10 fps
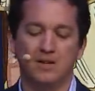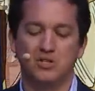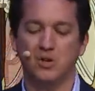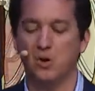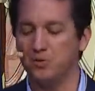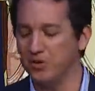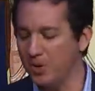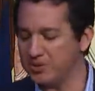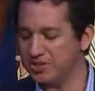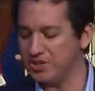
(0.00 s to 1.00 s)
So,
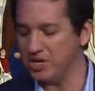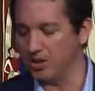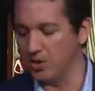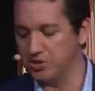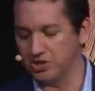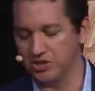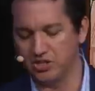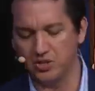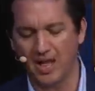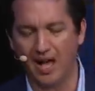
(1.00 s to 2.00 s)
those theologians,
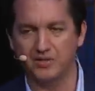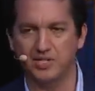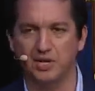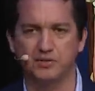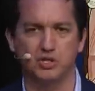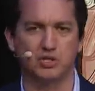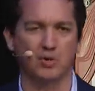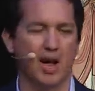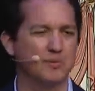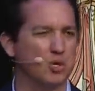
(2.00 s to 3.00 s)
and you'll have self
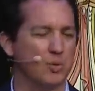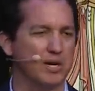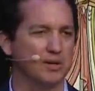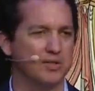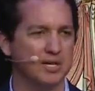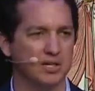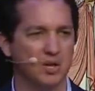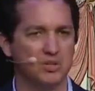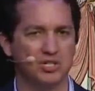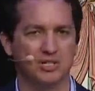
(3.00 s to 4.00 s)
described queer
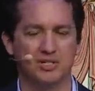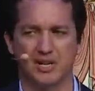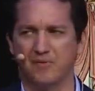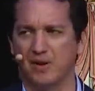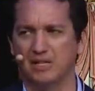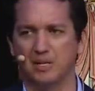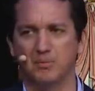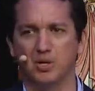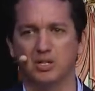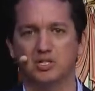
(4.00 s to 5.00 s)
theologians, I've read their
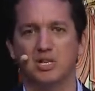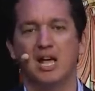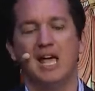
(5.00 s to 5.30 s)
books,